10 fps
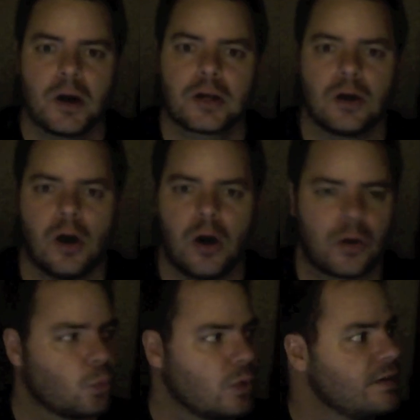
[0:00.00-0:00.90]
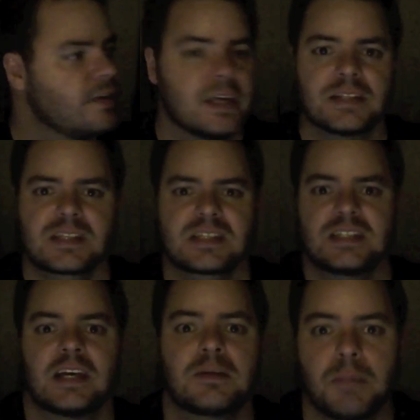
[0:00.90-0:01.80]
my God,
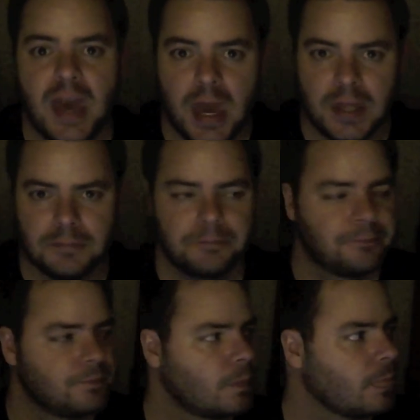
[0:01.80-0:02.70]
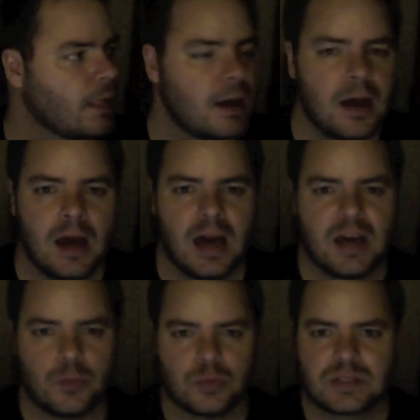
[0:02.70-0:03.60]
Stickman.
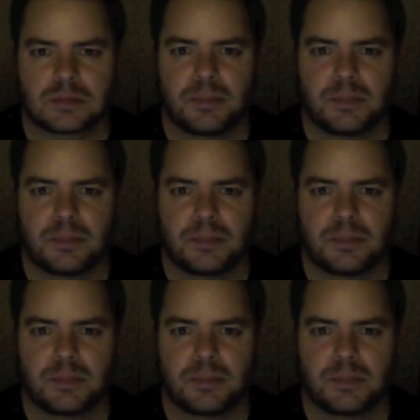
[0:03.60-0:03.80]
It was